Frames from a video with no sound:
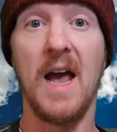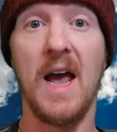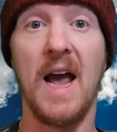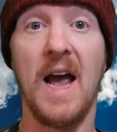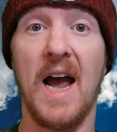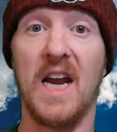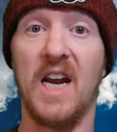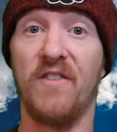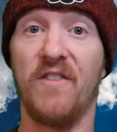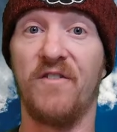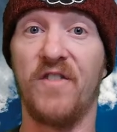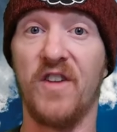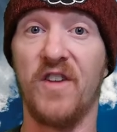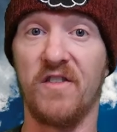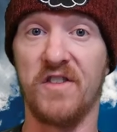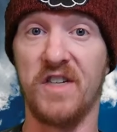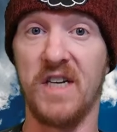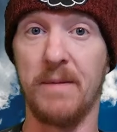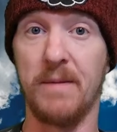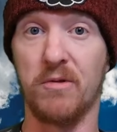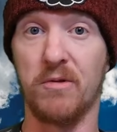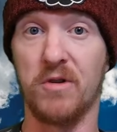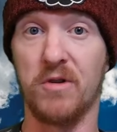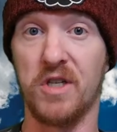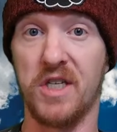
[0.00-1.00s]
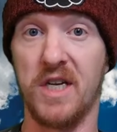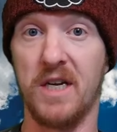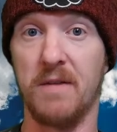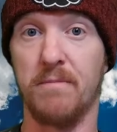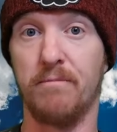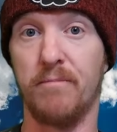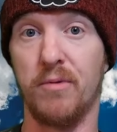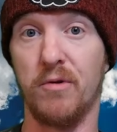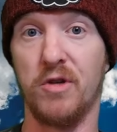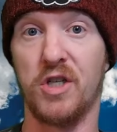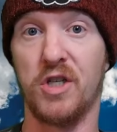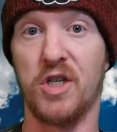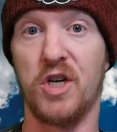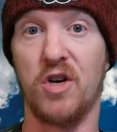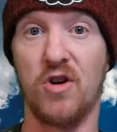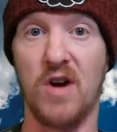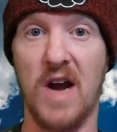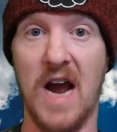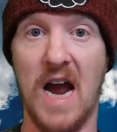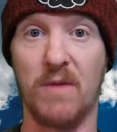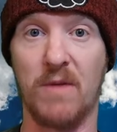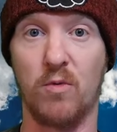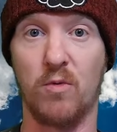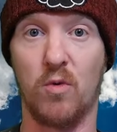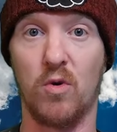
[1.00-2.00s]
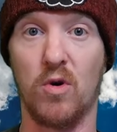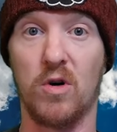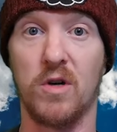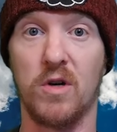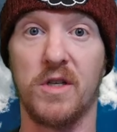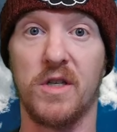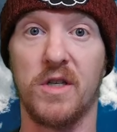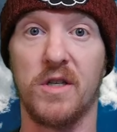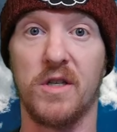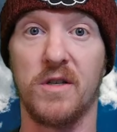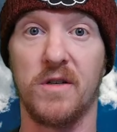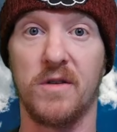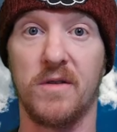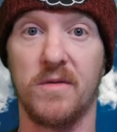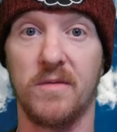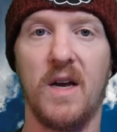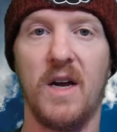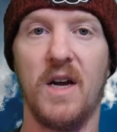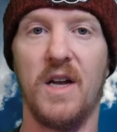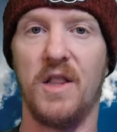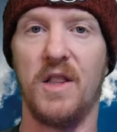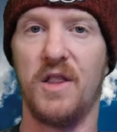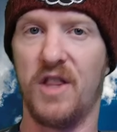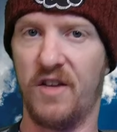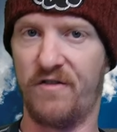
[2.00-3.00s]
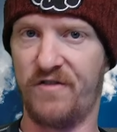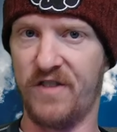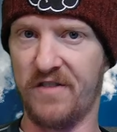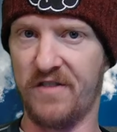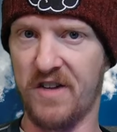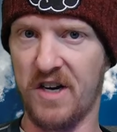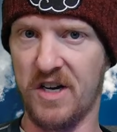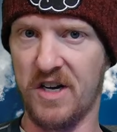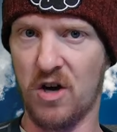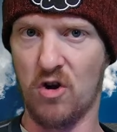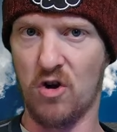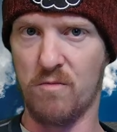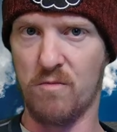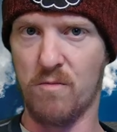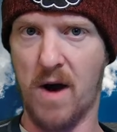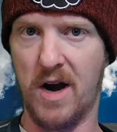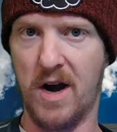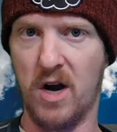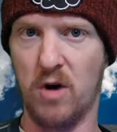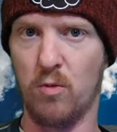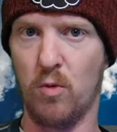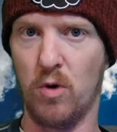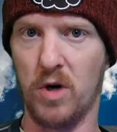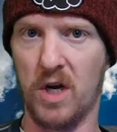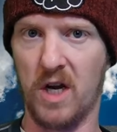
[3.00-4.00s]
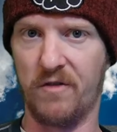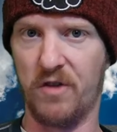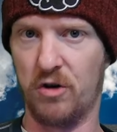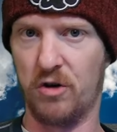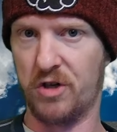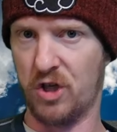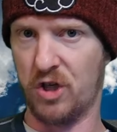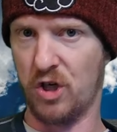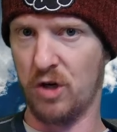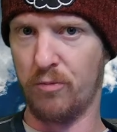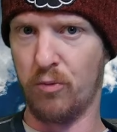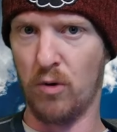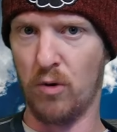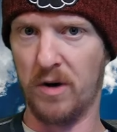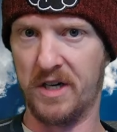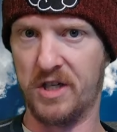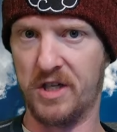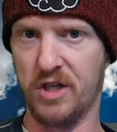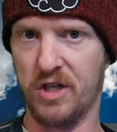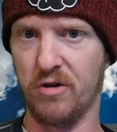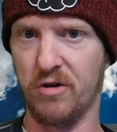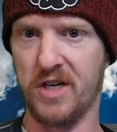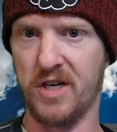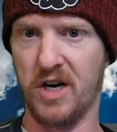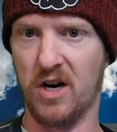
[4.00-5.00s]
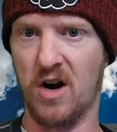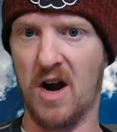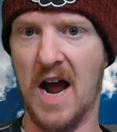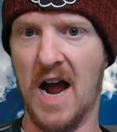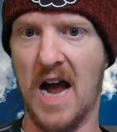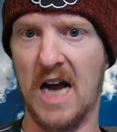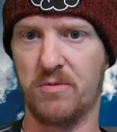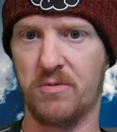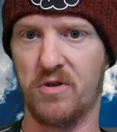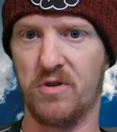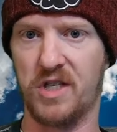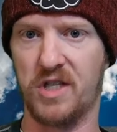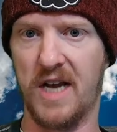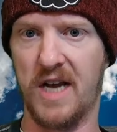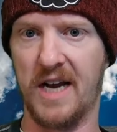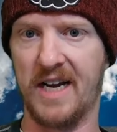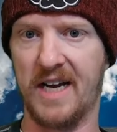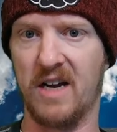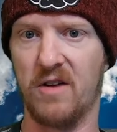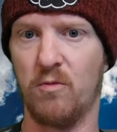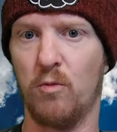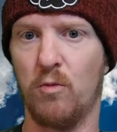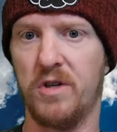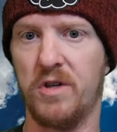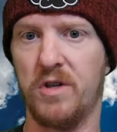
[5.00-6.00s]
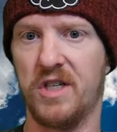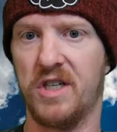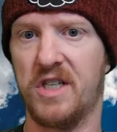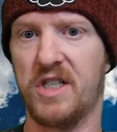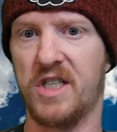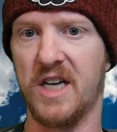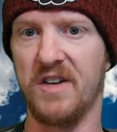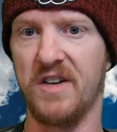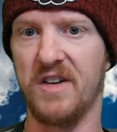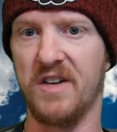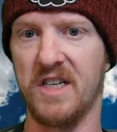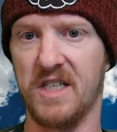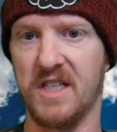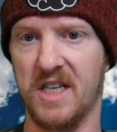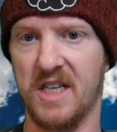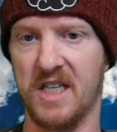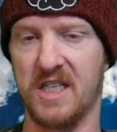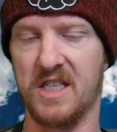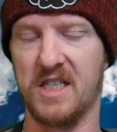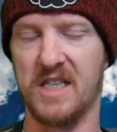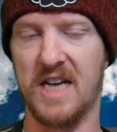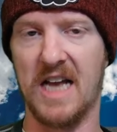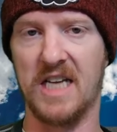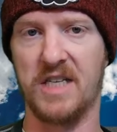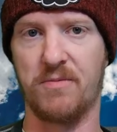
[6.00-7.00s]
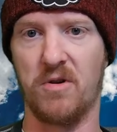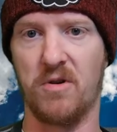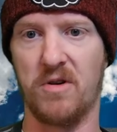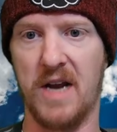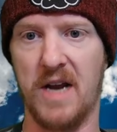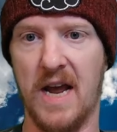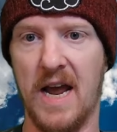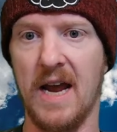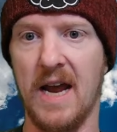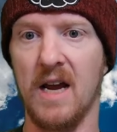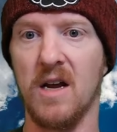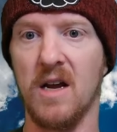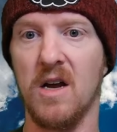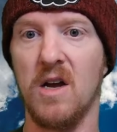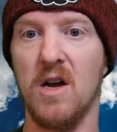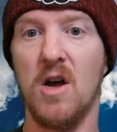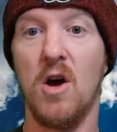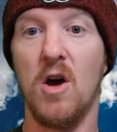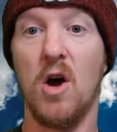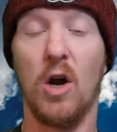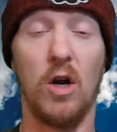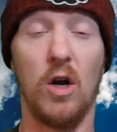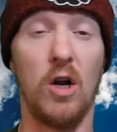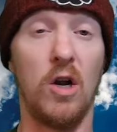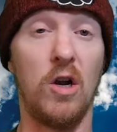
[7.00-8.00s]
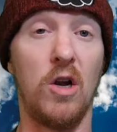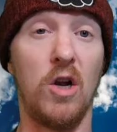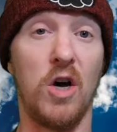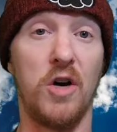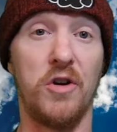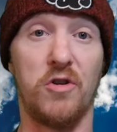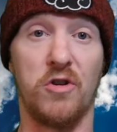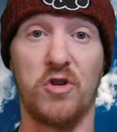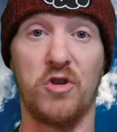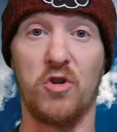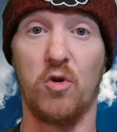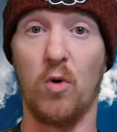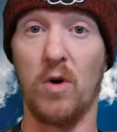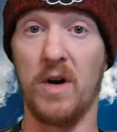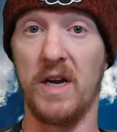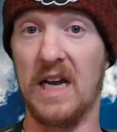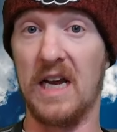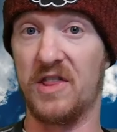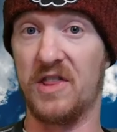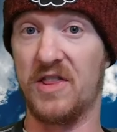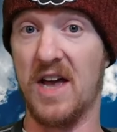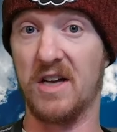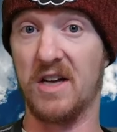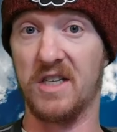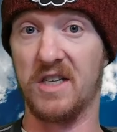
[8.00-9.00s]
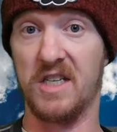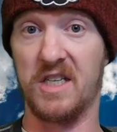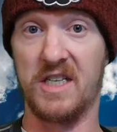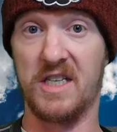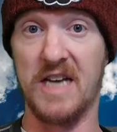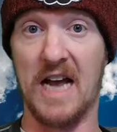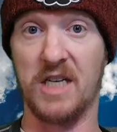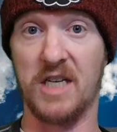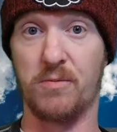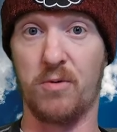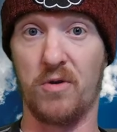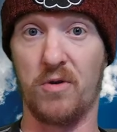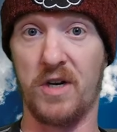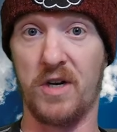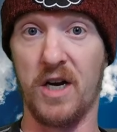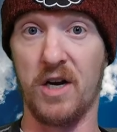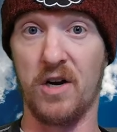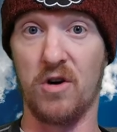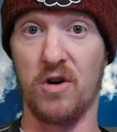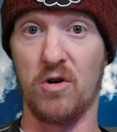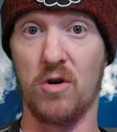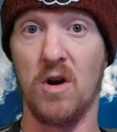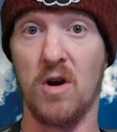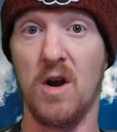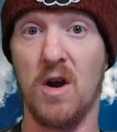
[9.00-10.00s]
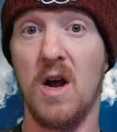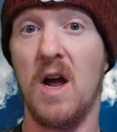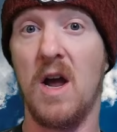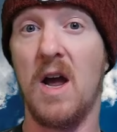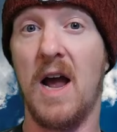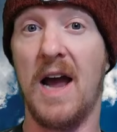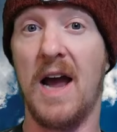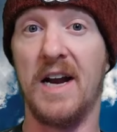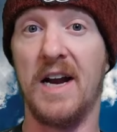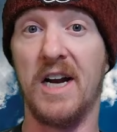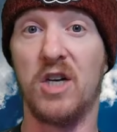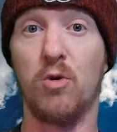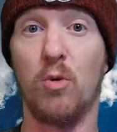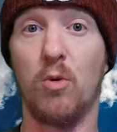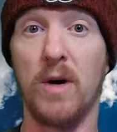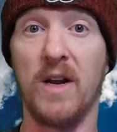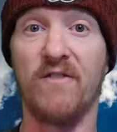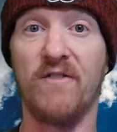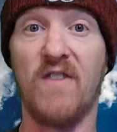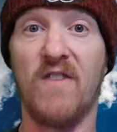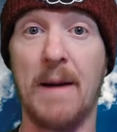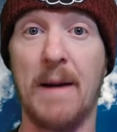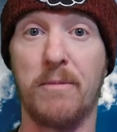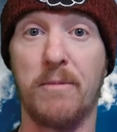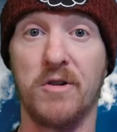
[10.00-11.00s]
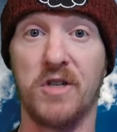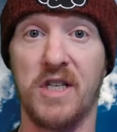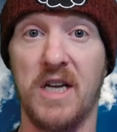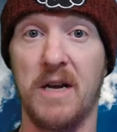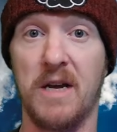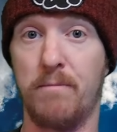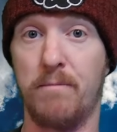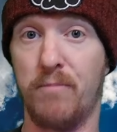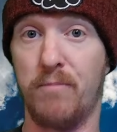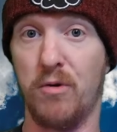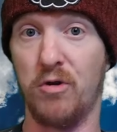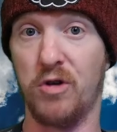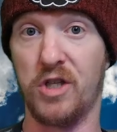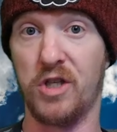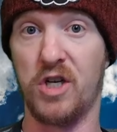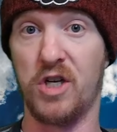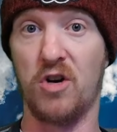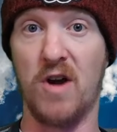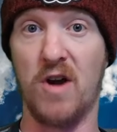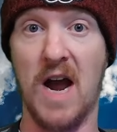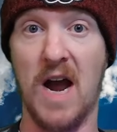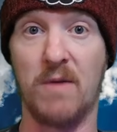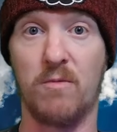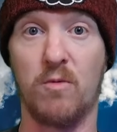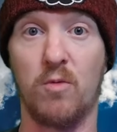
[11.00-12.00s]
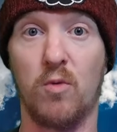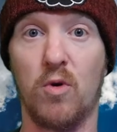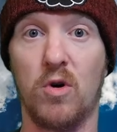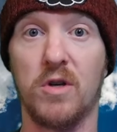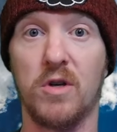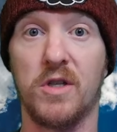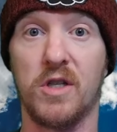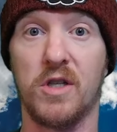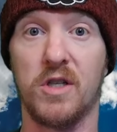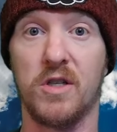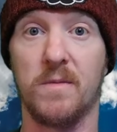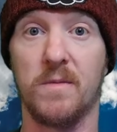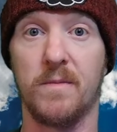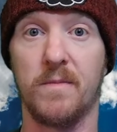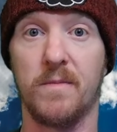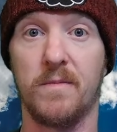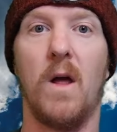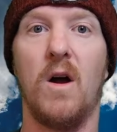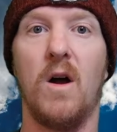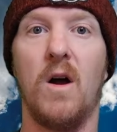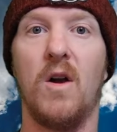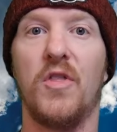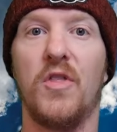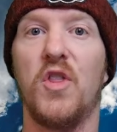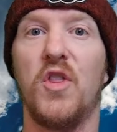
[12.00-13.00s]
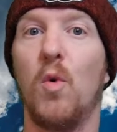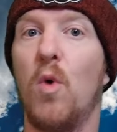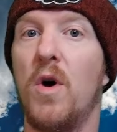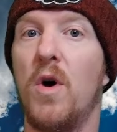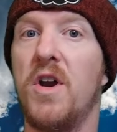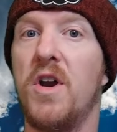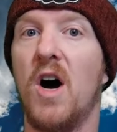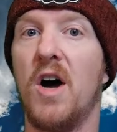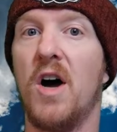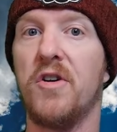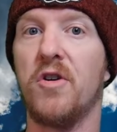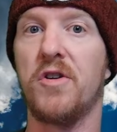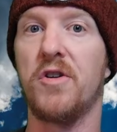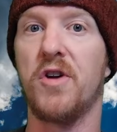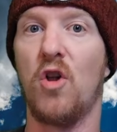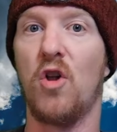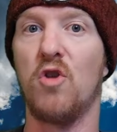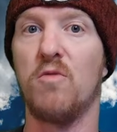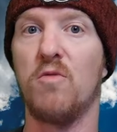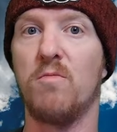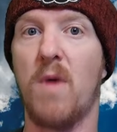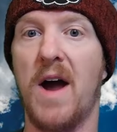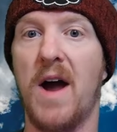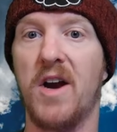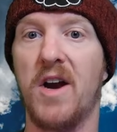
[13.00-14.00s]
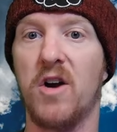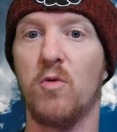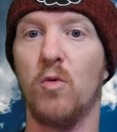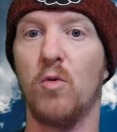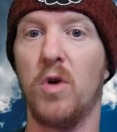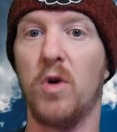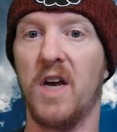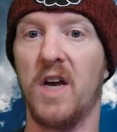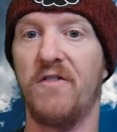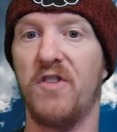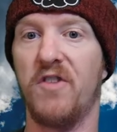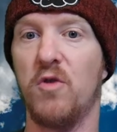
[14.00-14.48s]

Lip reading: and a 15% boost to your ad rewards. The $50 miner will give you 2.2 terahash per second, which is 76 sats per day, a little under 28,000 sats per year, and a 25% boost to your ad rewards. The $100 miner will give you